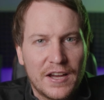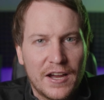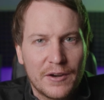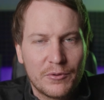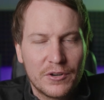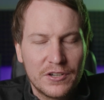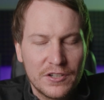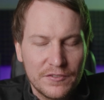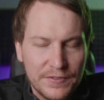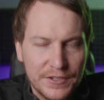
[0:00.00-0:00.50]
I
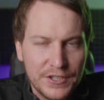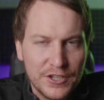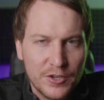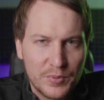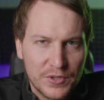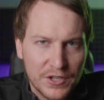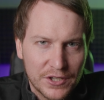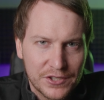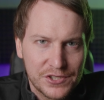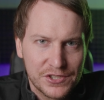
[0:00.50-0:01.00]
run a video
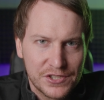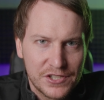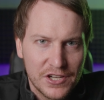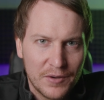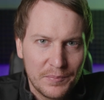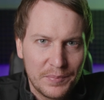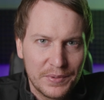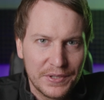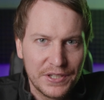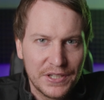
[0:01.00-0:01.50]
production
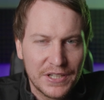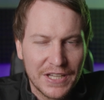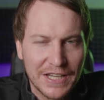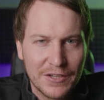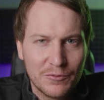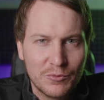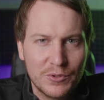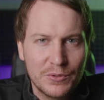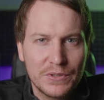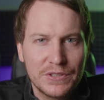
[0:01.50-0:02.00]
company and we